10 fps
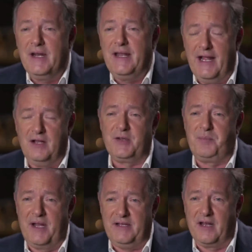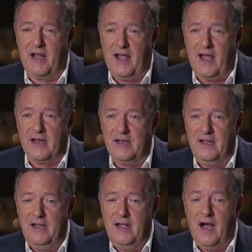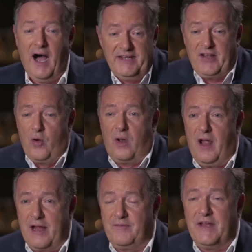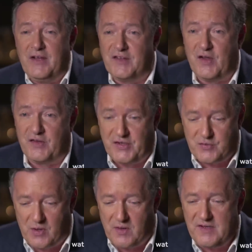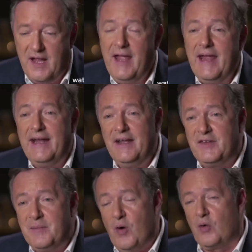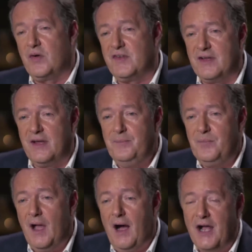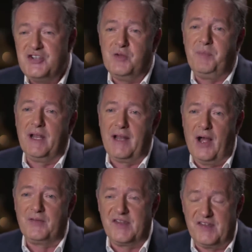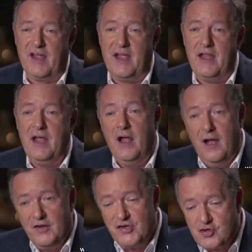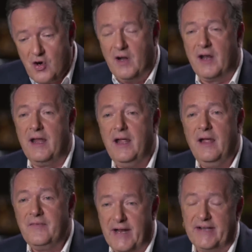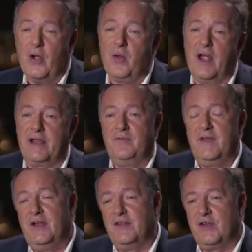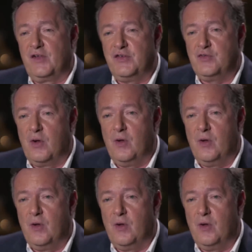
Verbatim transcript: Morgan admitted the stunt was done just because he was bored. In a democracy, I should be allowed to say strongly that I don't like a vegan sausage roll.